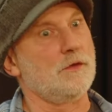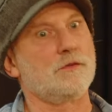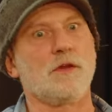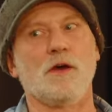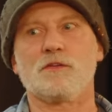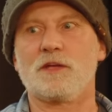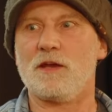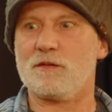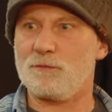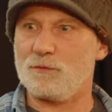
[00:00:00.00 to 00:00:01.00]
start to
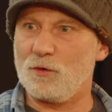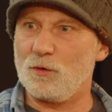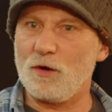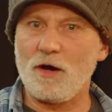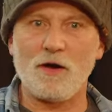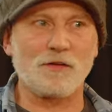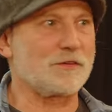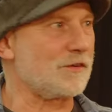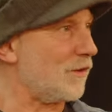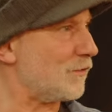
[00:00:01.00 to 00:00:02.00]
get, your heart
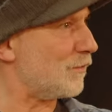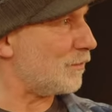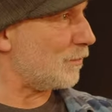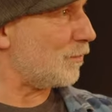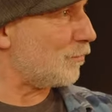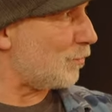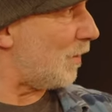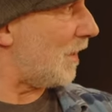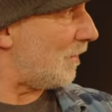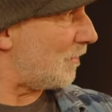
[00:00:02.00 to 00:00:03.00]
starts to sort of
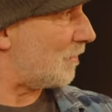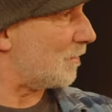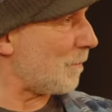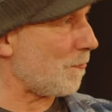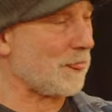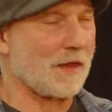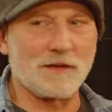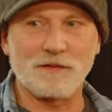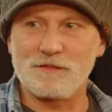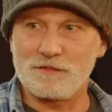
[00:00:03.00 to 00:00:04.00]
race,
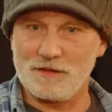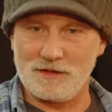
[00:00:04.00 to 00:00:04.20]
and